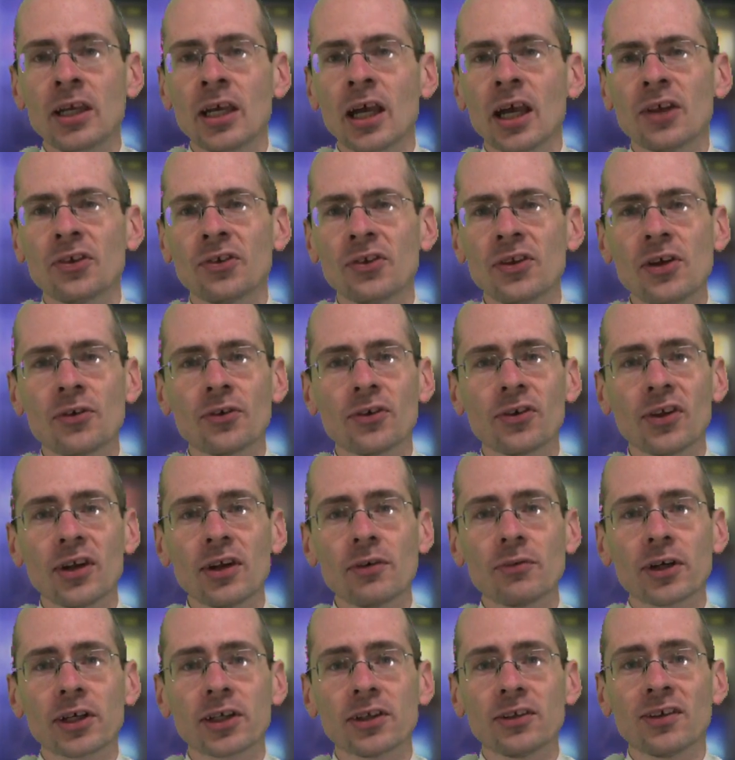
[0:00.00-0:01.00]
As near as
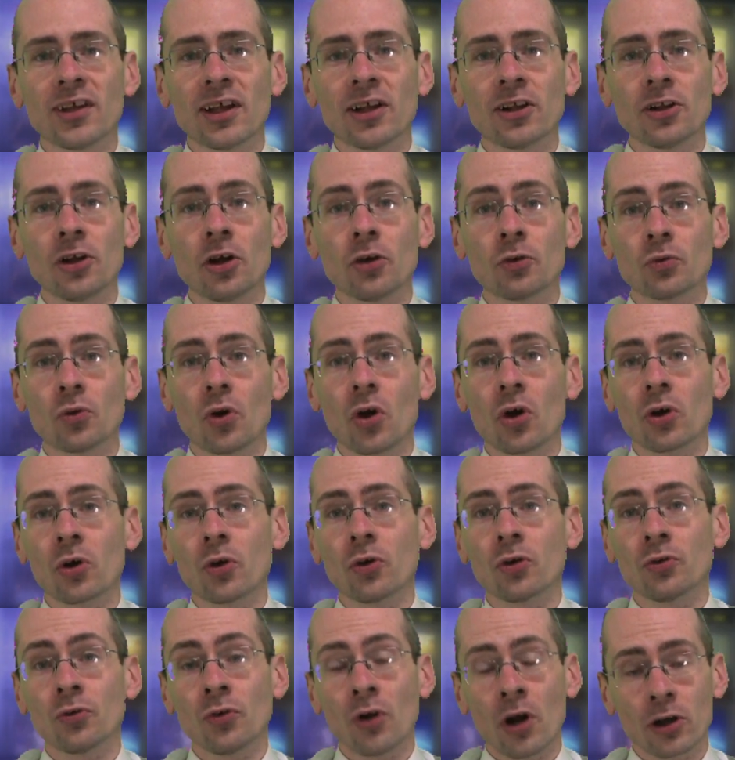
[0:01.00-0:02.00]
anyone can tell,
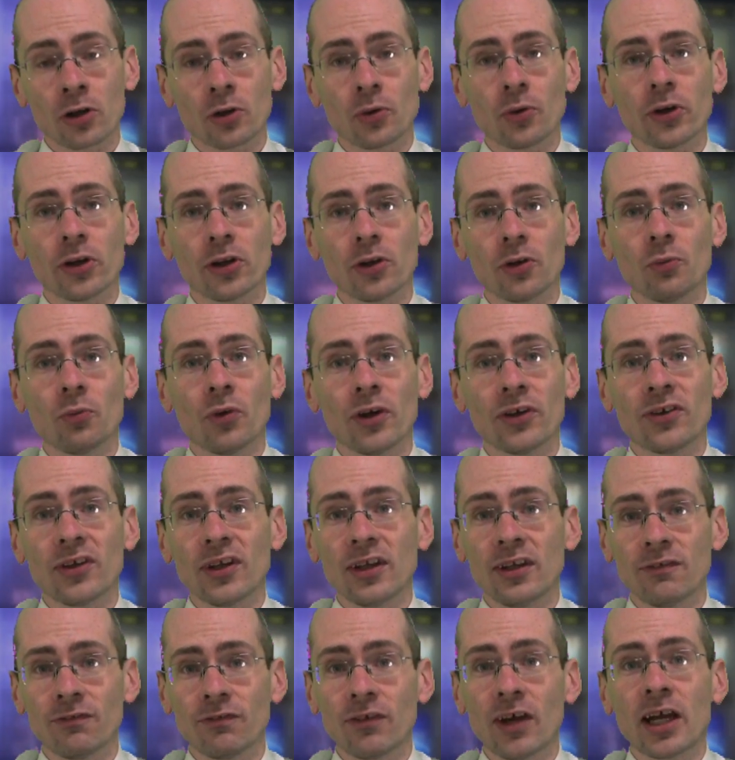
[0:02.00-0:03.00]
rock oil was
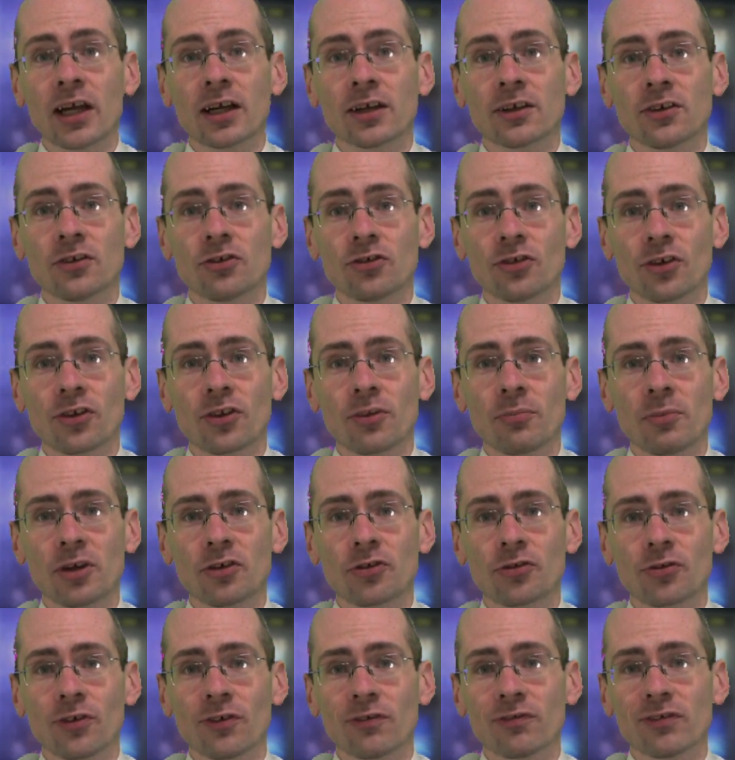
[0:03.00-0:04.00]
in fact just a
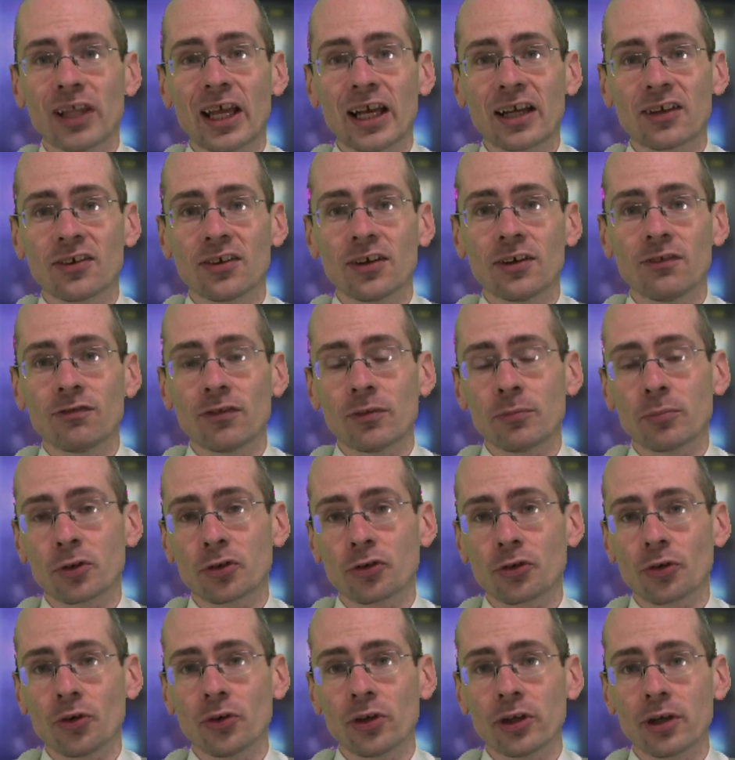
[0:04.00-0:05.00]
mixture of laxative and
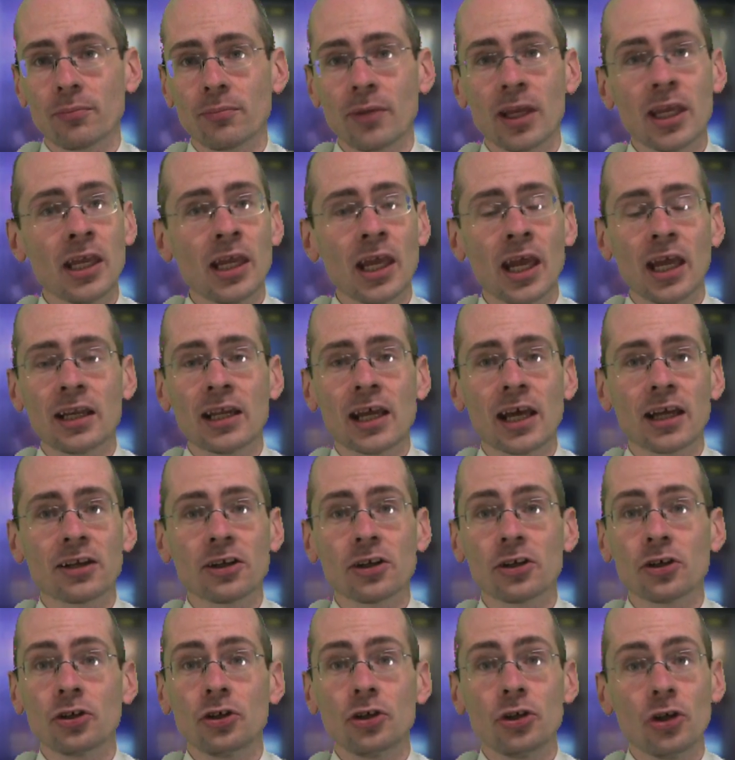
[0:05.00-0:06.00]
petroleum, and
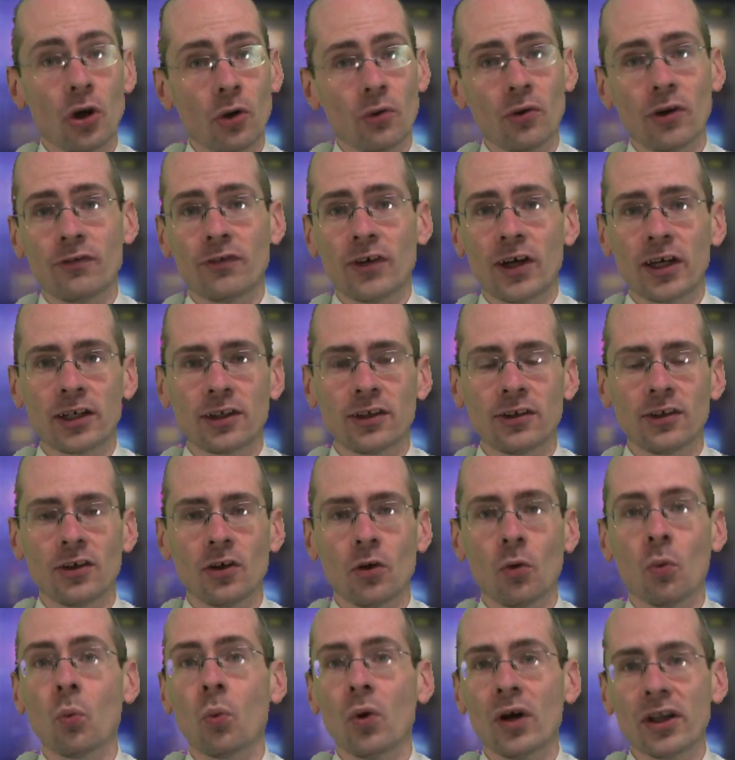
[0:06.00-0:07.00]
had no effect
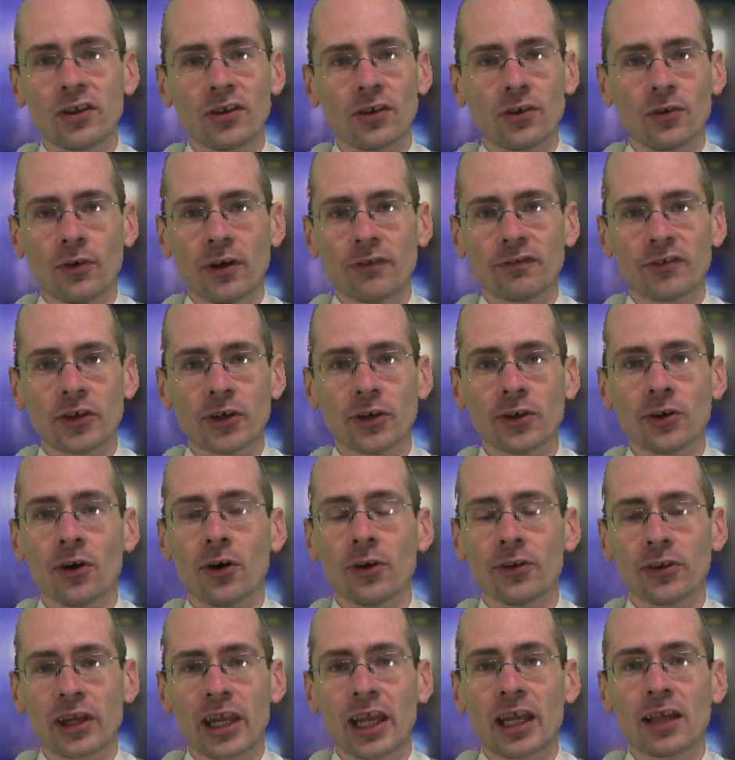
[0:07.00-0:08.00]
whatsoever
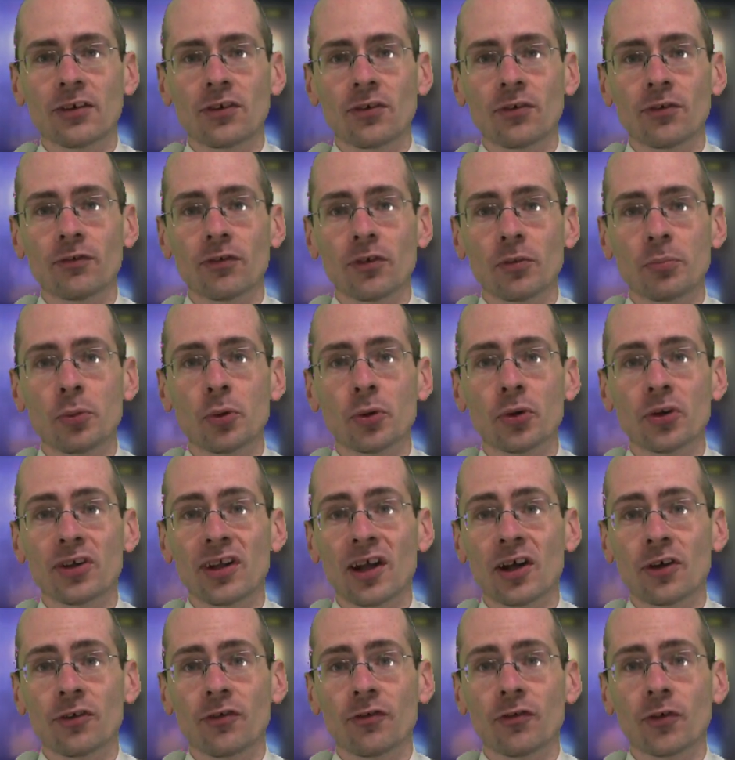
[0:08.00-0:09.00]
on the cancer of the poor
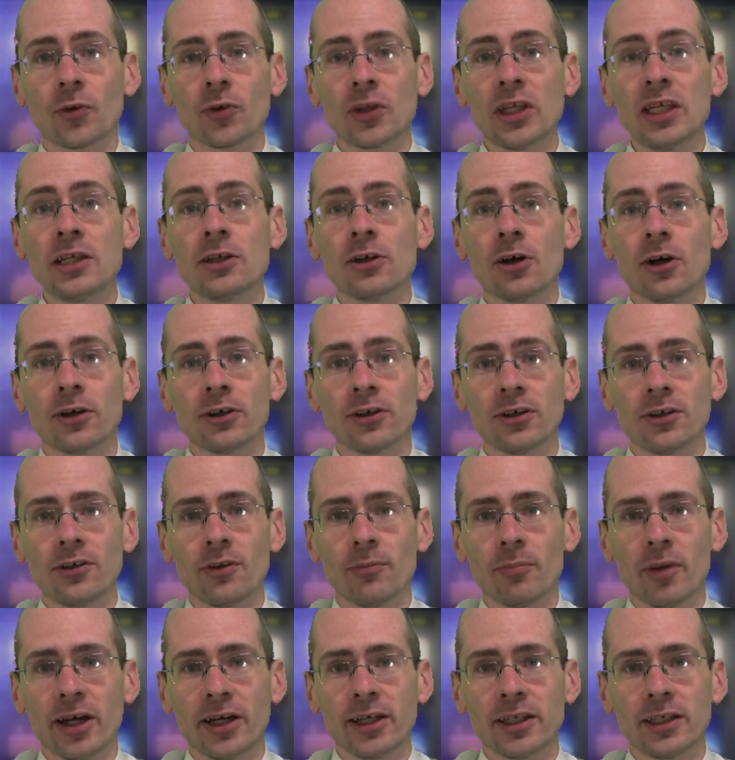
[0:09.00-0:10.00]
townsfolk he conned into
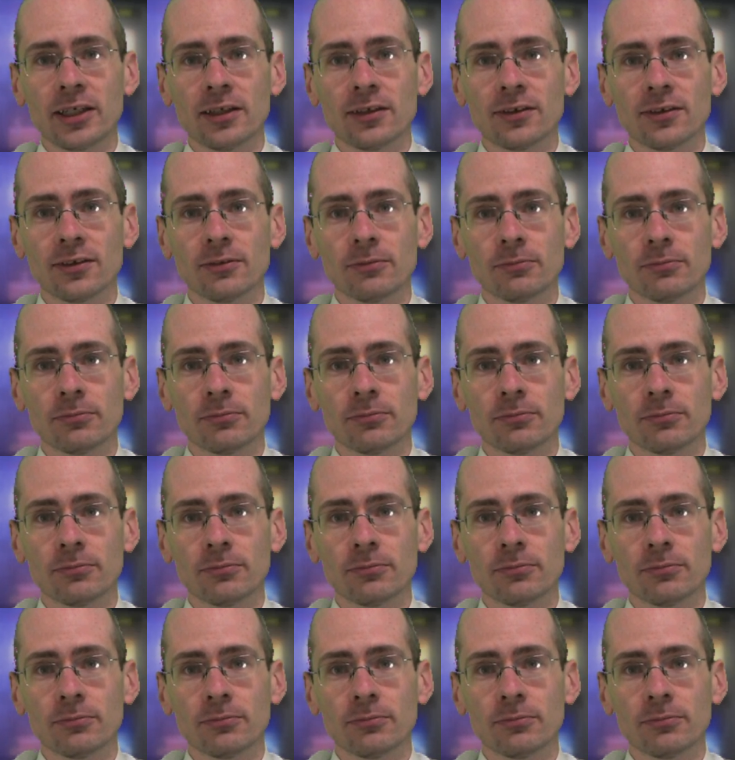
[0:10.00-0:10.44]
buying it.